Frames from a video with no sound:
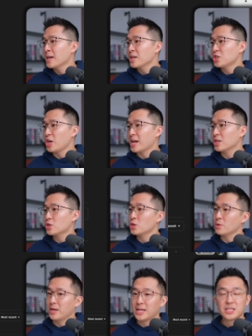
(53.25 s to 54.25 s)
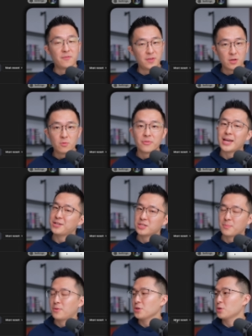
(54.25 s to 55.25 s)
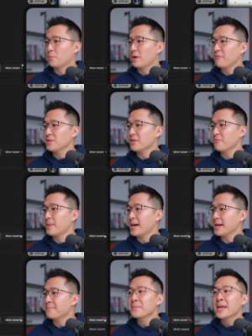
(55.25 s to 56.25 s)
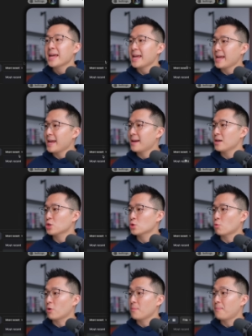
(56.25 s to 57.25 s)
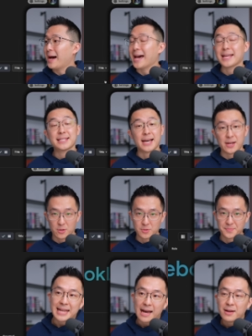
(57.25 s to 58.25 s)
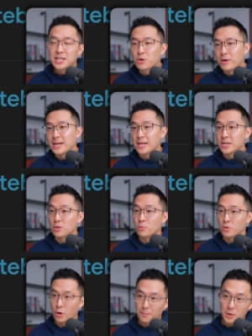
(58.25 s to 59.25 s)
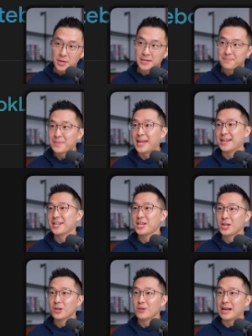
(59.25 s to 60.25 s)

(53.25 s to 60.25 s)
change to list view, that's just a personal preference of mine, and sort by title. Now let's create a new notebook. And here